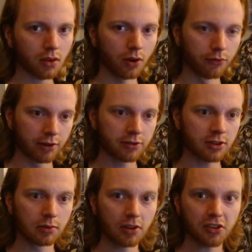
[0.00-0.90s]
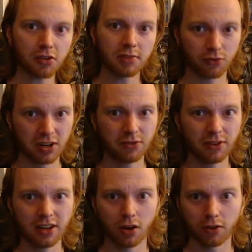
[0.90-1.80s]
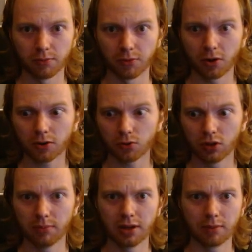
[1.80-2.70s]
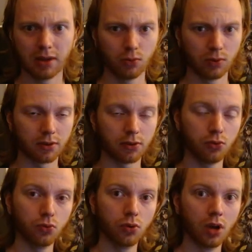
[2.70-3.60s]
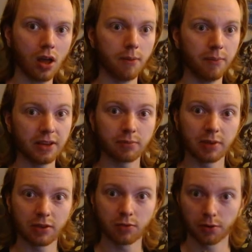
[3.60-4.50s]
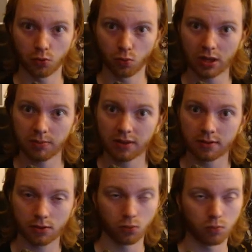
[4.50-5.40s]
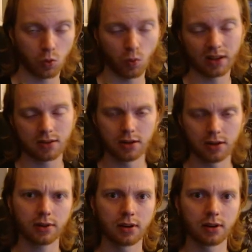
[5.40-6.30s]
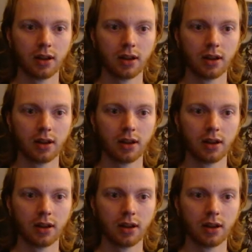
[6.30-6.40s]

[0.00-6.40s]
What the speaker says: Variegated Blossom is a really awesome card, only being made with 2 Beast Warrior or Winged Beast, so quite generic.